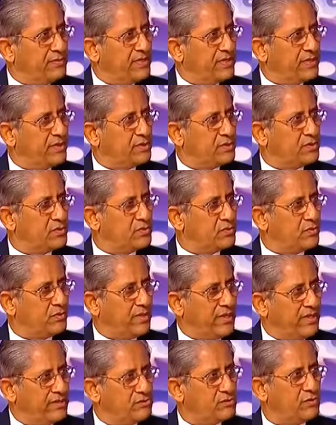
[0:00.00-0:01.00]
communications or
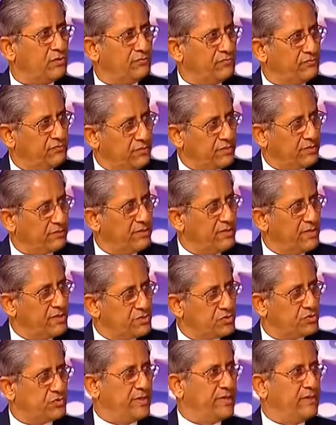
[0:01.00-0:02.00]
lines of
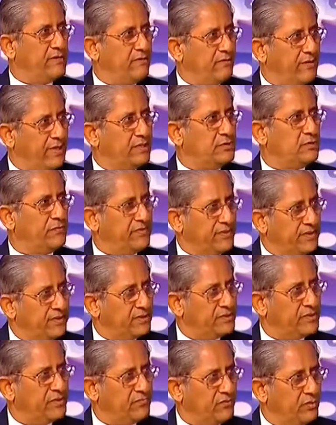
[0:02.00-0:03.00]
trade or lines of
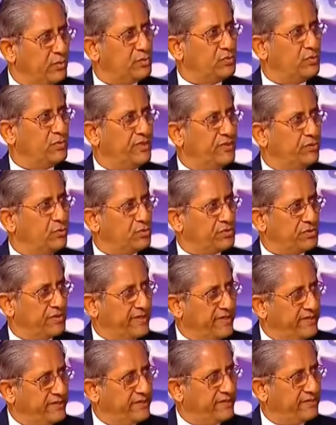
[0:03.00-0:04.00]
energy flow through an
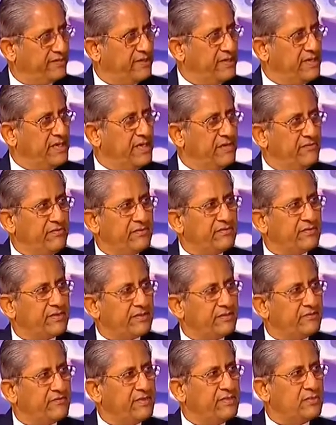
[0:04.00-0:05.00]
ocean area, even if the
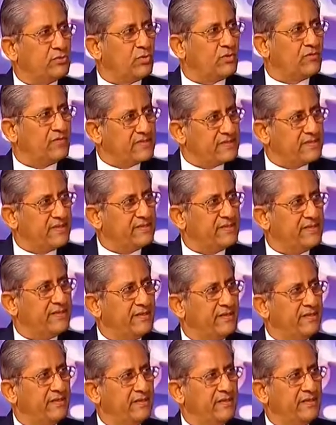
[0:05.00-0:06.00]
country is not resident
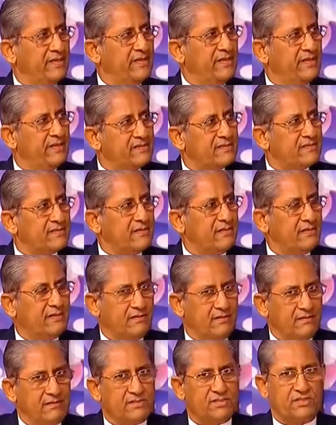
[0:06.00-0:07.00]
there, is
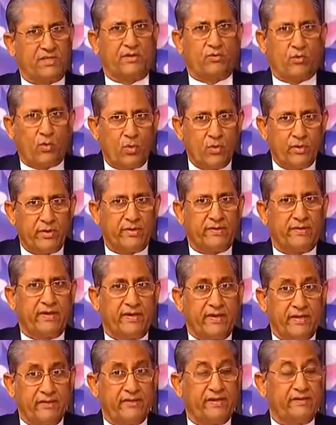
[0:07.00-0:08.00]
a stakeholder
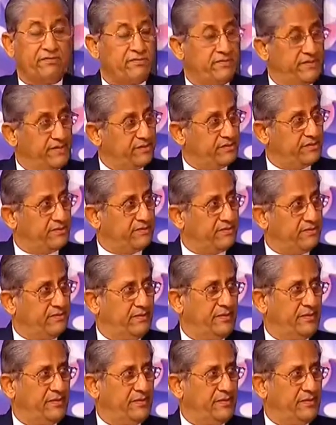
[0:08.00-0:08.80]
in that region.